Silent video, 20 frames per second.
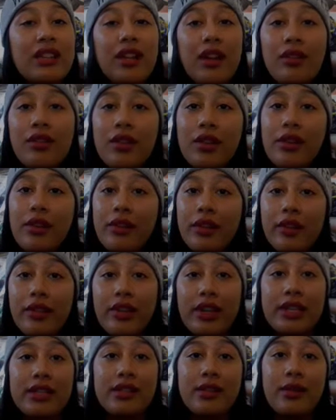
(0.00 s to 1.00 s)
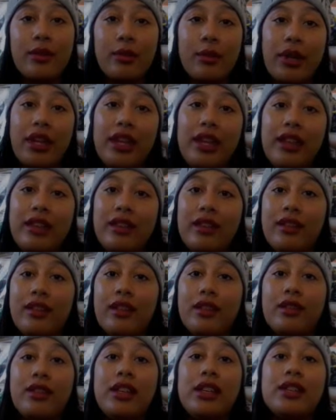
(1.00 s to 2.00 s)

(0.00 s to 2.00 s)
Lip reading: Don't throw Lorenzo away either, though.